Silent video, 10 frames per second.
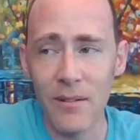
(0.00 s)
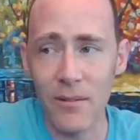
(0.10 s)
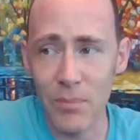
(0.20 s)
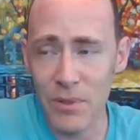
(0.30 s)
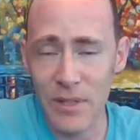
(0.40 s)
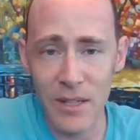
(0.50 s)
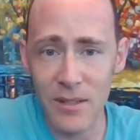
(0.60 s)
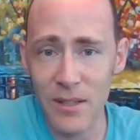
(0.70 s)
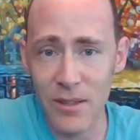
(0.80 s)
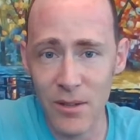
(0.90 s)
or
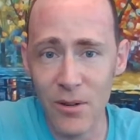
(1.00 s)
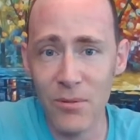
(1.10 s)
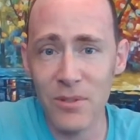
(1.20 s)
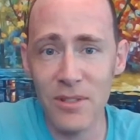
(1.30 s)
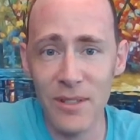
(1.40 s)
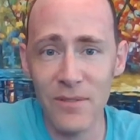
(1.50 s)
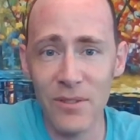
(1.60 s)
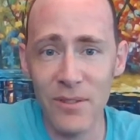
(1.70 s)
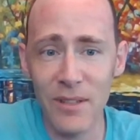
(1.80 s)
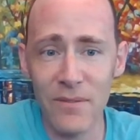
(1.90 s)
potentially the ocean
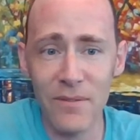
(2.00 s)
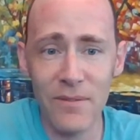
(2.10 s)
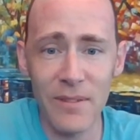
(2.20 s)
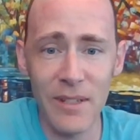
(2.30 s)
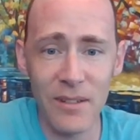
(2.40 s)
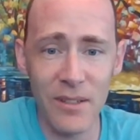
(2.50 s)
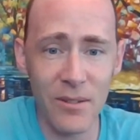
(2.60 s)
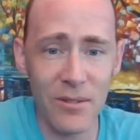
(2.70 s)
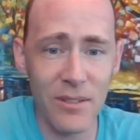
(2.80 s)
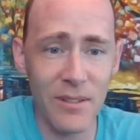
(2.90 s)
if you live near
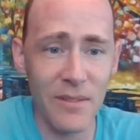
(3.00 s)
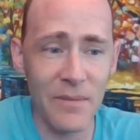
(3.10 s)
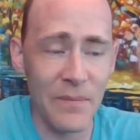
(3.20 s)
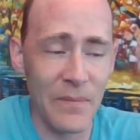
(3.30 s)
the ocean.